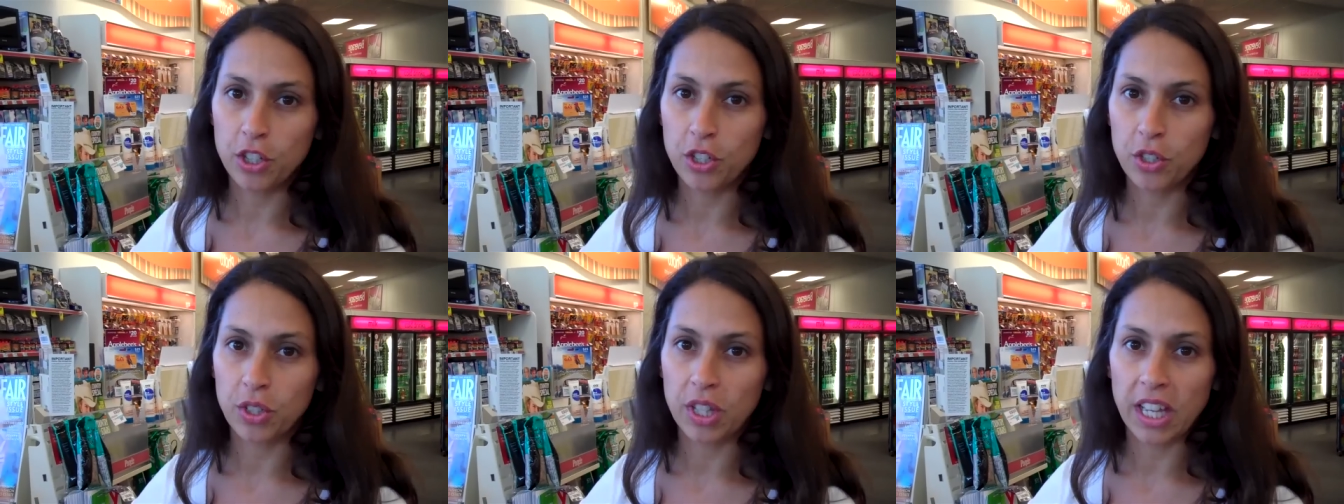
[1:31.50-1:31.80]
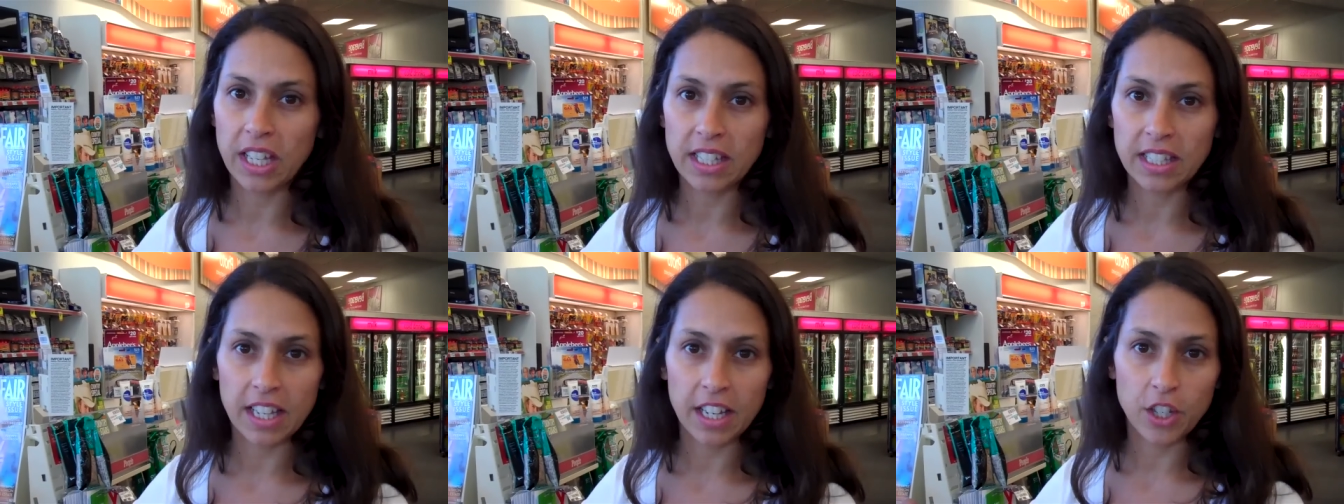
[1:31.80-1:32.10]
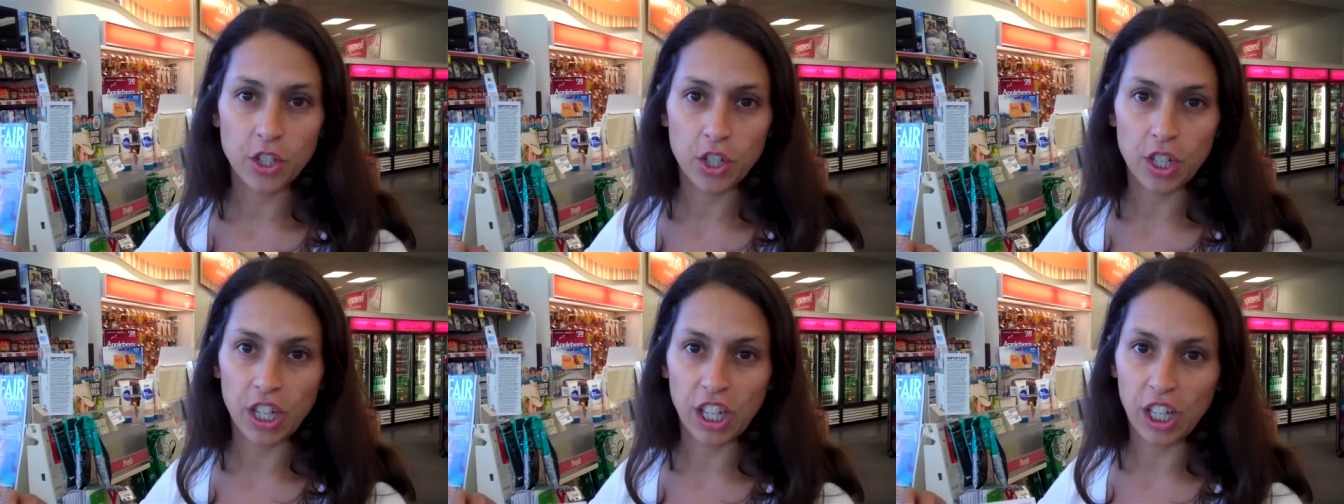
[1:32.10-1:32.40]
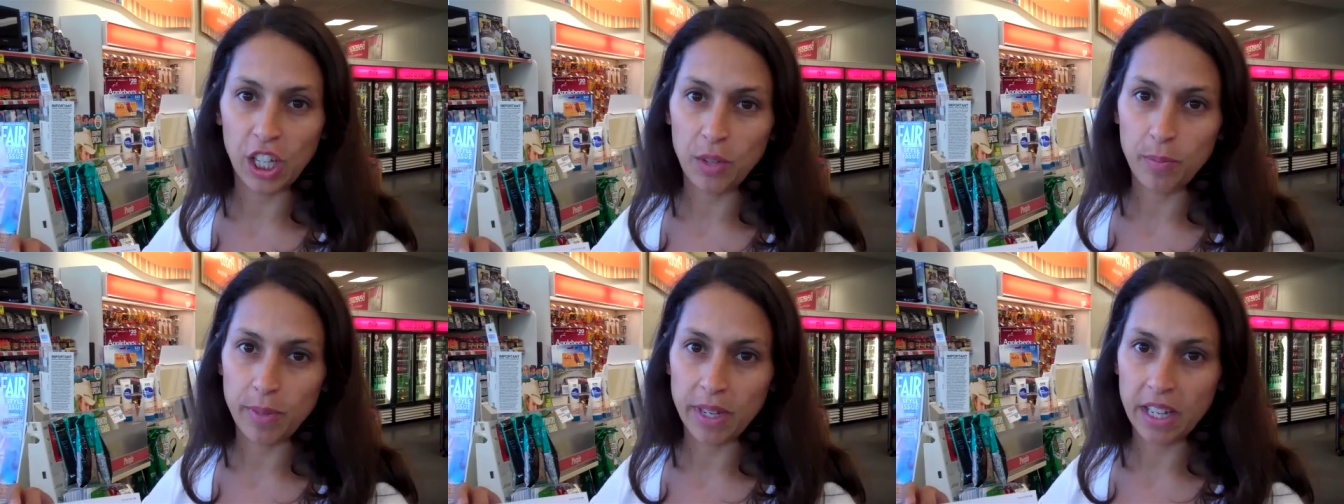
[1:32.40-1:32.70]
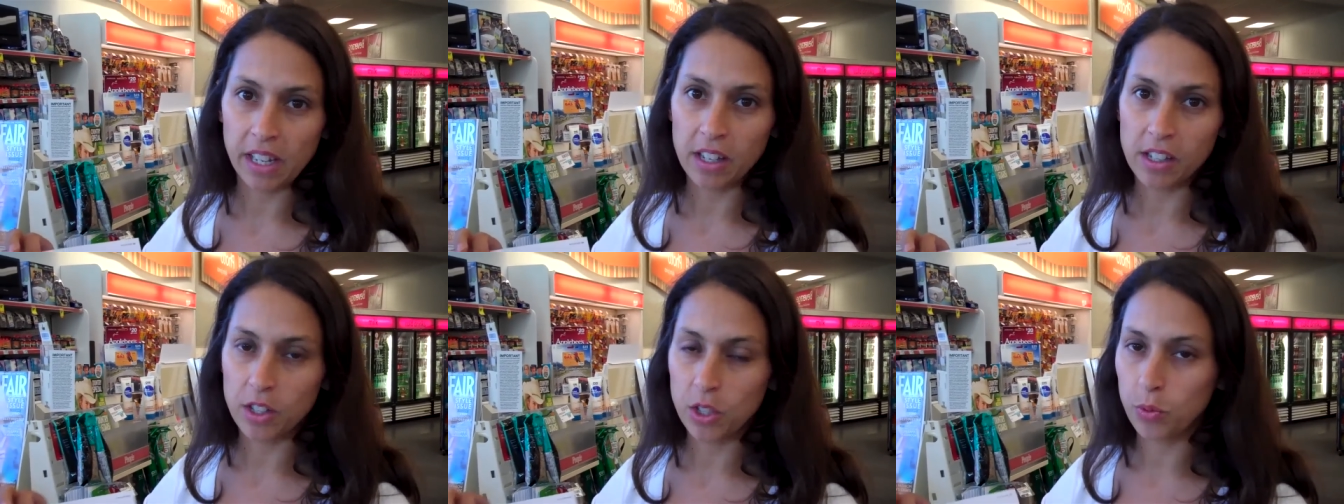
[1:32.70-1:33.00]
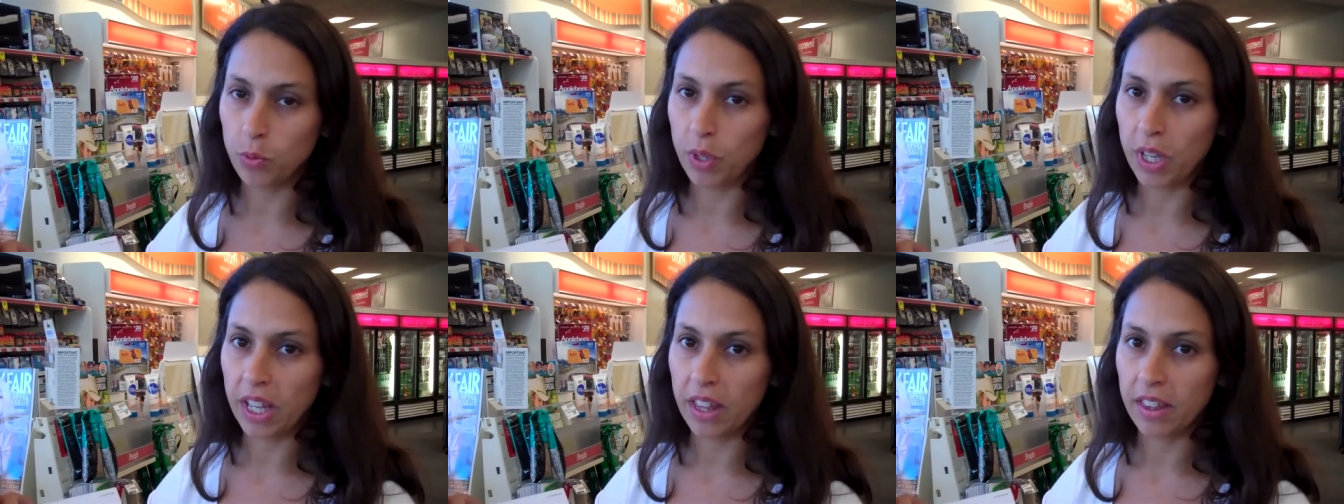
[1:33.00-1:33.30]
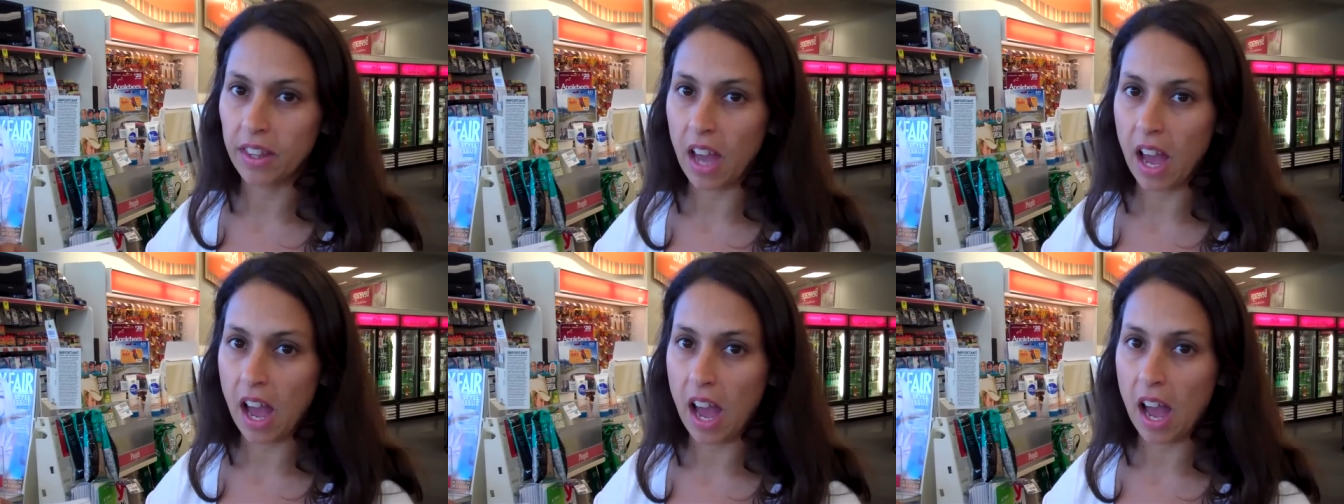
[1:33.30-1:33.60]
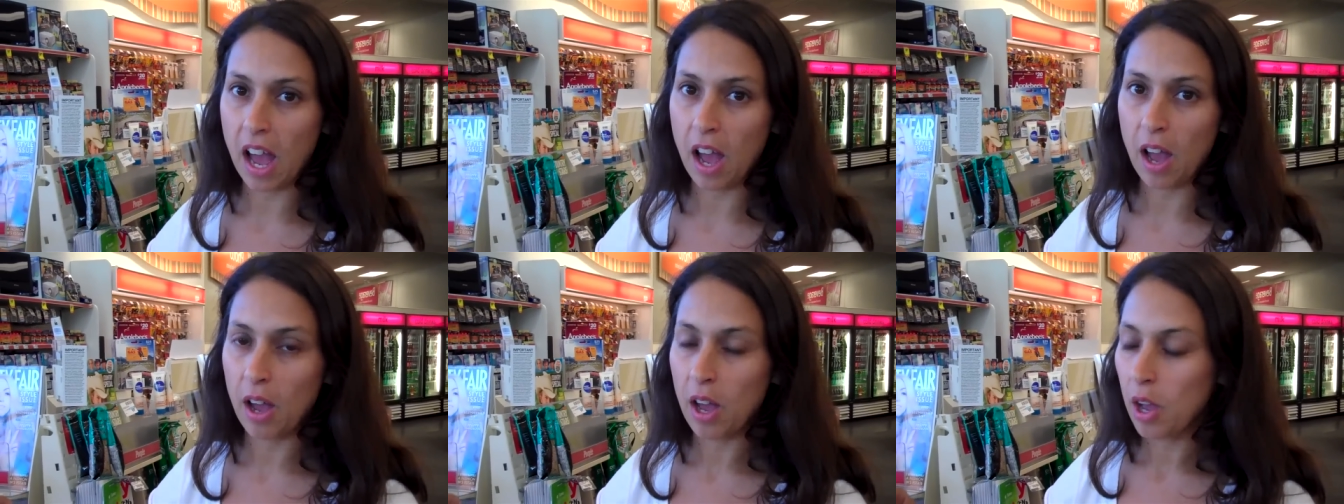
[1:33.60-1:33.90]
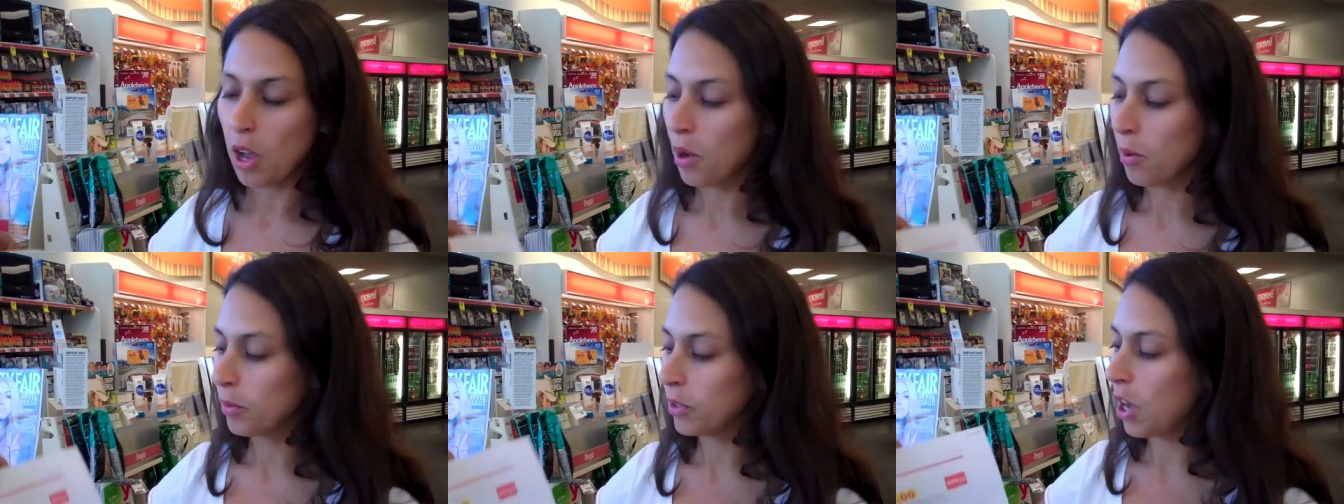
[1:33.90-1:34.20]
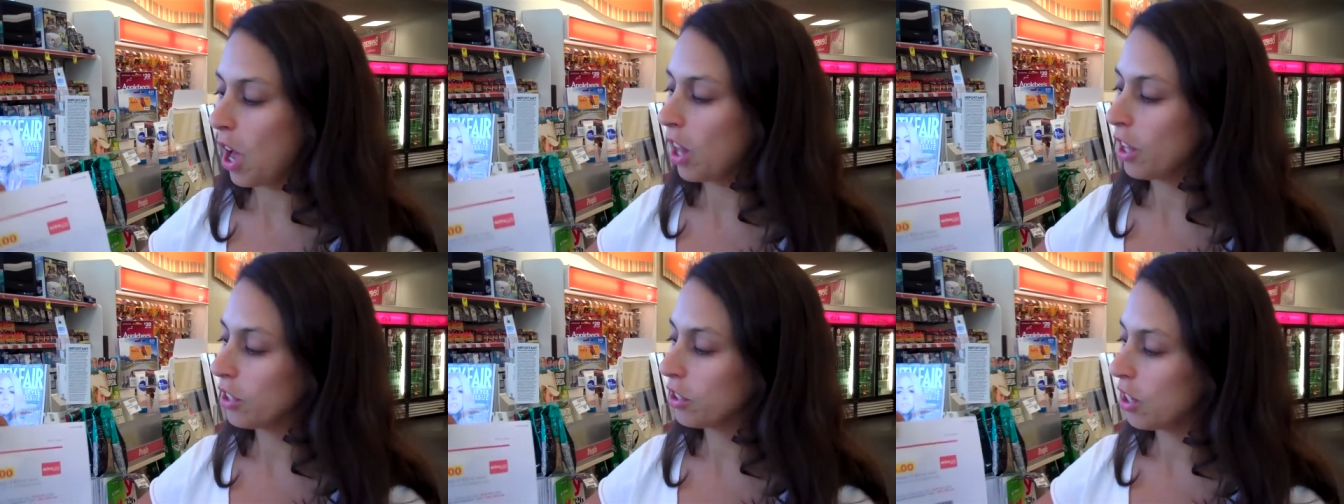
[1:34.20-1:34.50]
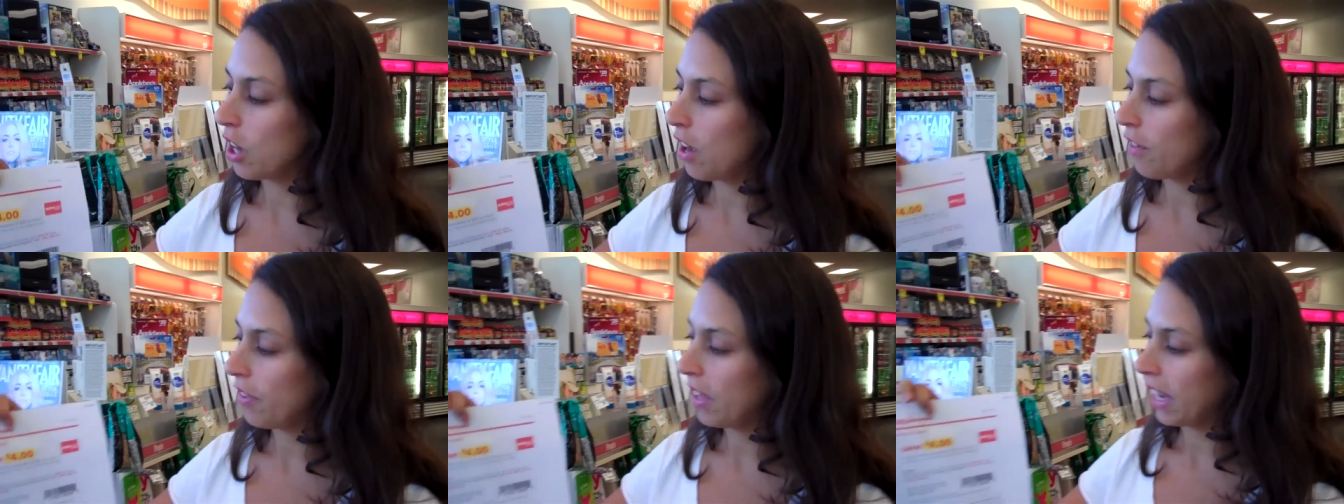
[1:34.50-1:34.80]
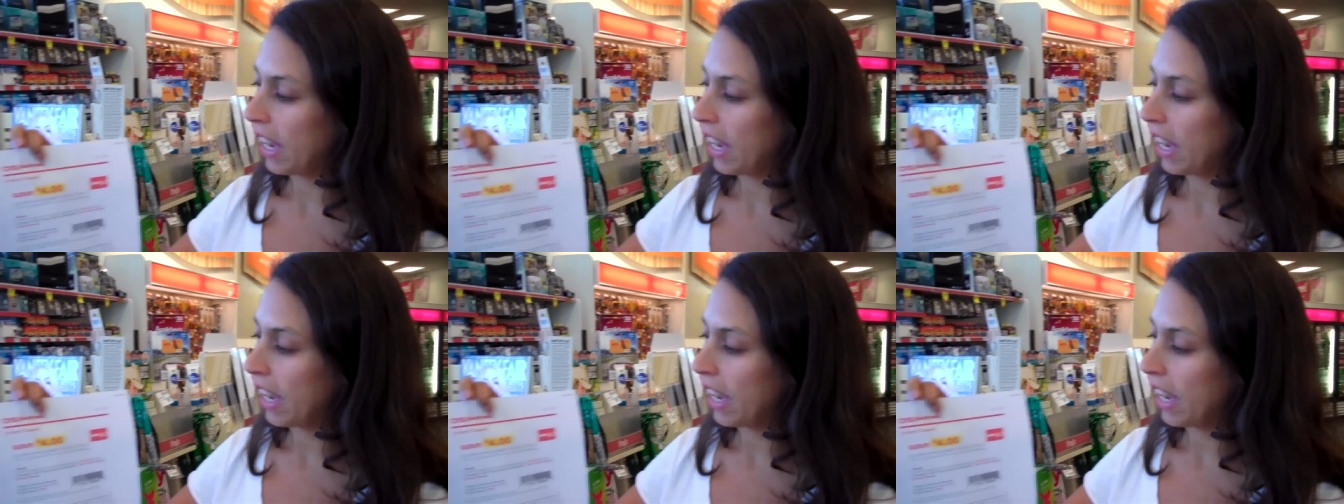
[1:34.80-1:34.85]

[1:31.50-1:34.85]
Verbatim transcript: you do. They send you emails with uh, dollars off.